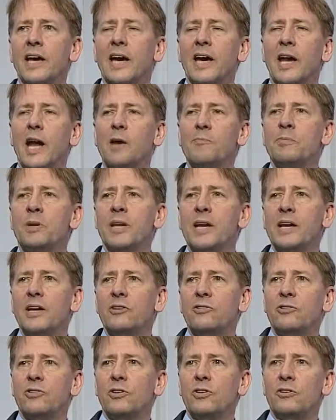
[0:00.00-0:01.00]
And I
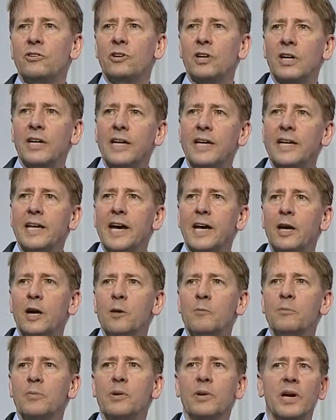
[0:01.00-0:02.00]
pledged to clean that
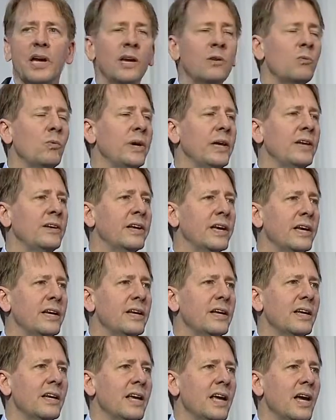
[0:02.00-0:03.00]
up, and we
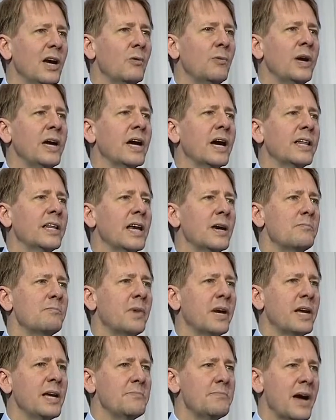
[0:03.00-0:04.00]
did. And we got that
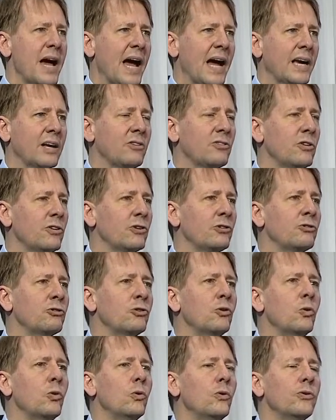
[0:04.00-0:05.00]
money back to the
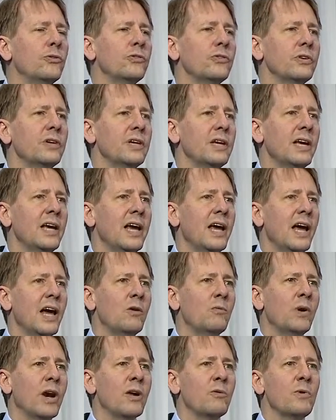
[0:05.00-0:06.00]
schools.
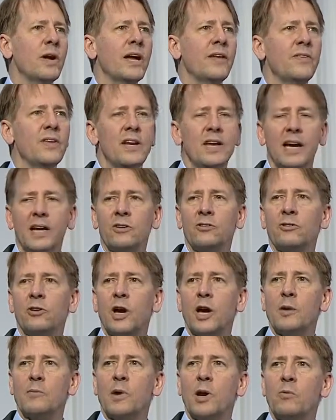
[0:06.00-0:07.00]
And when I ran the next
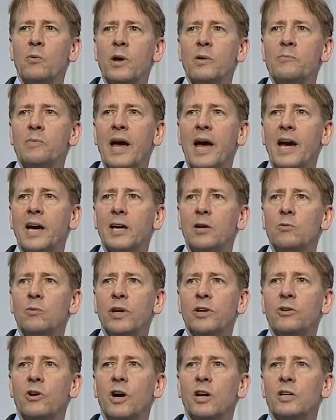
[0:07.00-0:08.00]
time, I went back and
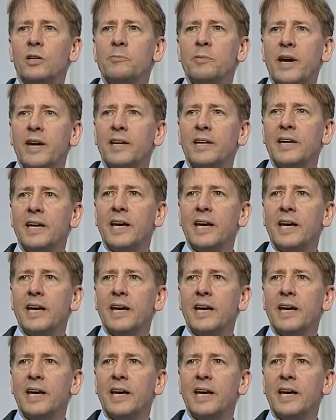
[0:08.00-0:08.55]
we talked about it